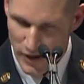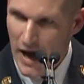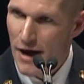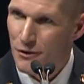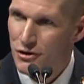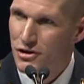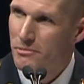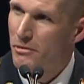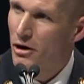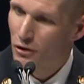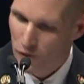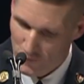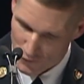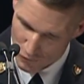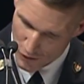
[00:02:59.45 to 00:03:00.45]
So, how does the
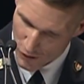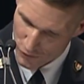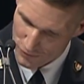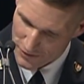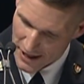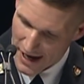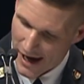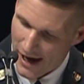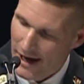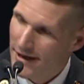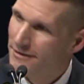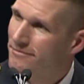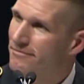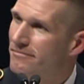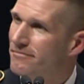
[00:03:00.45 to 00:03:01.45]
middle of the road
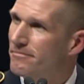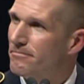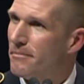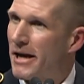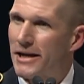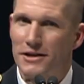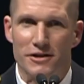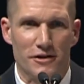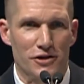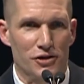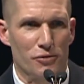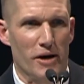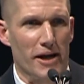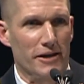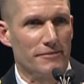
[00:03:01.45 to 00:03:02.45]
guy make it to
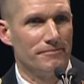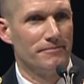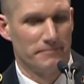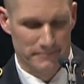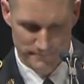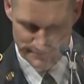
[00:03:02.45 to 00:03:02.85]
this rank?